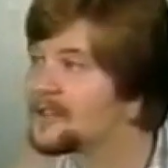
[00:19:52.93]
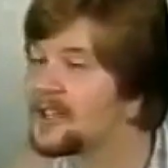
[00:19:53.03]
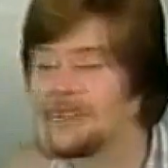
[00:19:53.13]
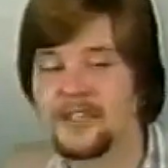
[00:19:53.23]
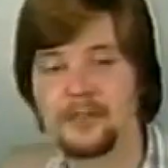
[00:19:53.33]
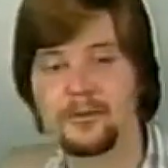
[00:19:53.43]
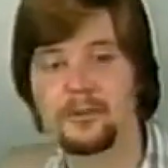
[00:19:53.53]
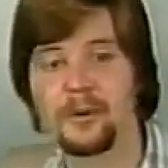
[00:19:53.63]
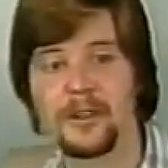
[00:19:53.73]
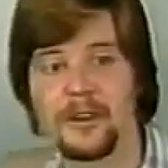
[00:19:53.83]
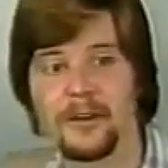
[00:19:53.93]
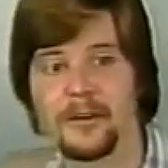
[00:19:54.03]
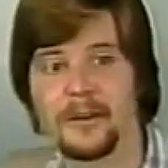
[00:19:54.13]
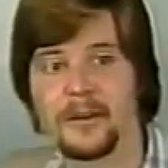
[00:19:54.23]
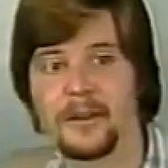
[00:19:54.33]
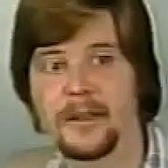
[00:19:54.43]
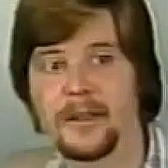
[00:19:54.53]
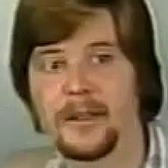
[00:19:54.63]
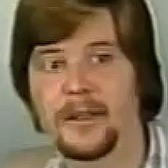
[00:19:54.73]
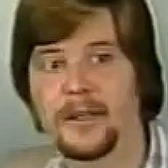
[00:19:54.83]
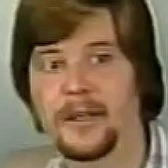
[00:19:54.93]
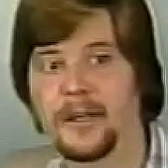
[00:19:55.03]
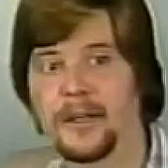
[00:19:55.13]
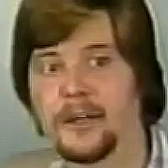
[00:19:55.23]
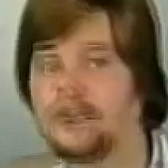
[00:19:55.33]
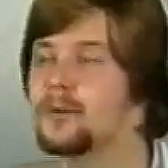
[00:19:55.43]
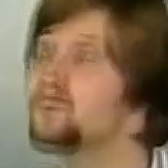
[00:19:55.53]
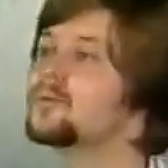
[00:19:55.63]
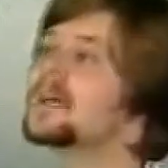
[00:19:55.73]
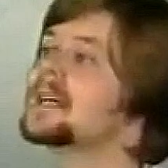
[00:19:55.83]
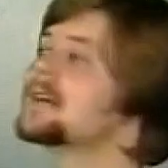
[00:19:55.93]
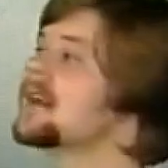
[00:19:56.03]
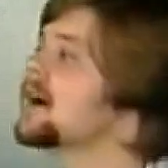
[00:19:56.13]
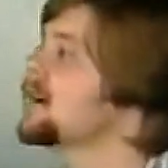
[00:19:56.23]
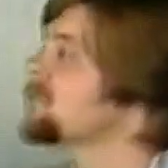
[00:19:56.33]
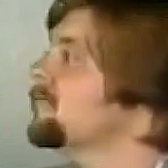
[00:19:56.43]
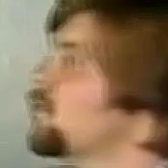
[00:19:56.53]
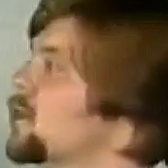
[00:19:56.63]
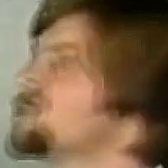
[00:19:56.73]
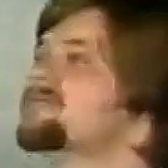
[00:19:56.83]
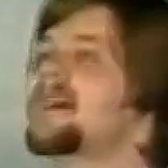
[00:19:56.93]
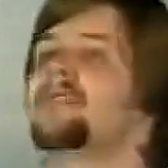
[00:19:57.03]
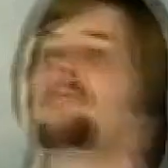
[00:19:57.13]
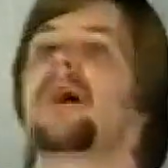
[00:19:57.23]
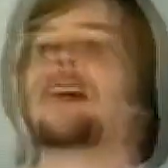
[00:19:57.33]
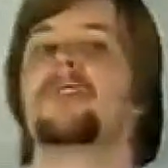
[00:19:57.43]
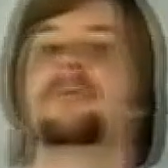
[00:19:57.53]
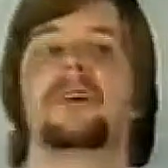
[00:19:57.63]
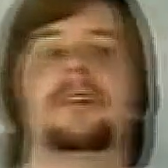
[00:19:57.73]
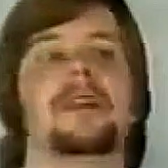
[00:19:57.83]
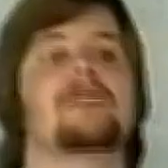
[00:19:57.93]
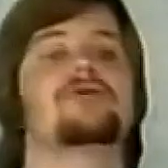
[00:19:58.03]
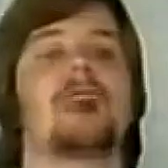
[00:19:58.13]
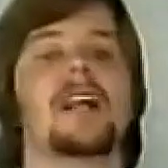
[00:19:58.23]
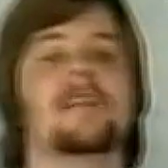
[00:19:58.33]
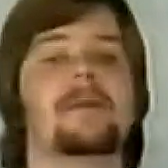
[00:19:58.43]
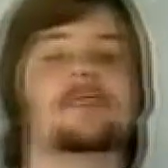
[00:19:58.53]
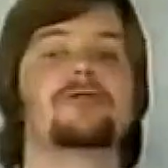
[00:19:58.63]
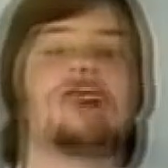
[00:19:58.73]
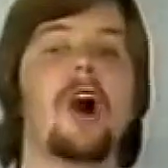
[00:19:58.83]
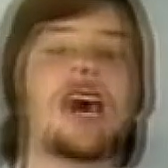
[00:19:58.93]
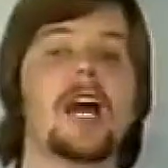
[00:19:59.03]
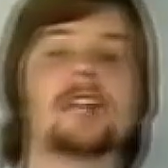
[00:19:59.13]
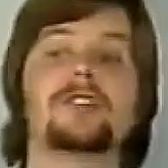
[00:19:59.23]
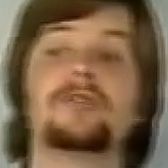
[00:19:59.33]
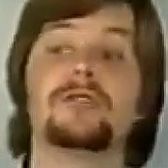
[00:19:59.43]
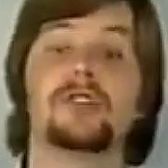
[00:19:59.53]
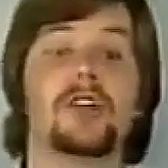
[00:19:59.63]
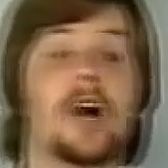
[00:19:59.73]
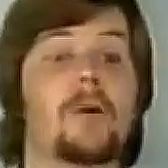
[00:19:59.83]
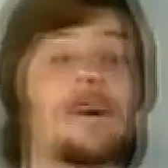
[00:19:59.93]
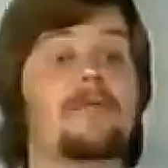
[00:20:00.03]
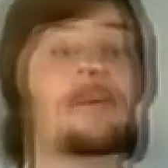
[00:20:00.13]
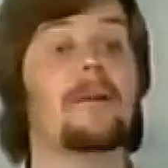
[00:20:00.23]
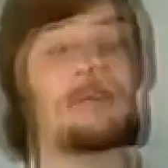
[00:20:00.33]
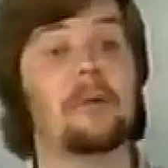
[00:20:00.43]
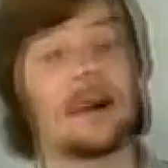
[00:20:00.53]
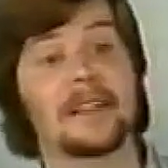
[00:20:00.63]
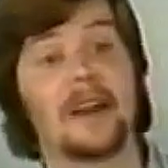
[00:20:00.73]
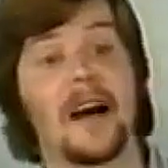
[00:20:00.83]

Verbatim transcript: Jesus was with you. And you went, walked around the back of the building and tried to be strong, and as soon as you got away from everybody's